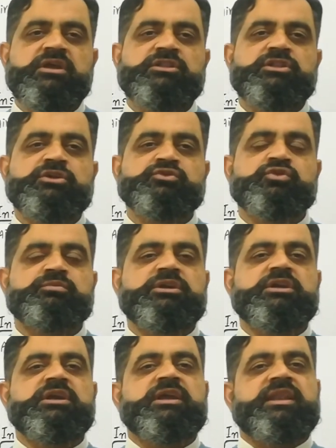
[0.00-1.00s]
there should
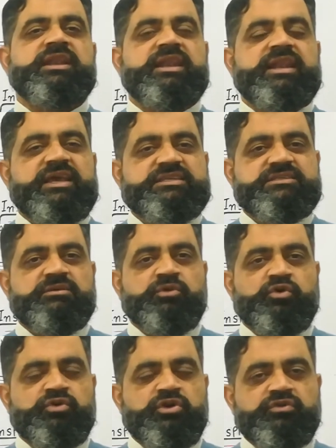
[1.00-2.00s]
be less
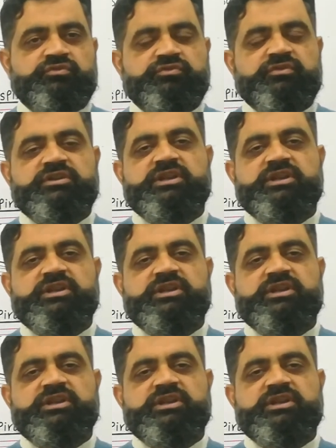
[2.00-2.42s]
amount of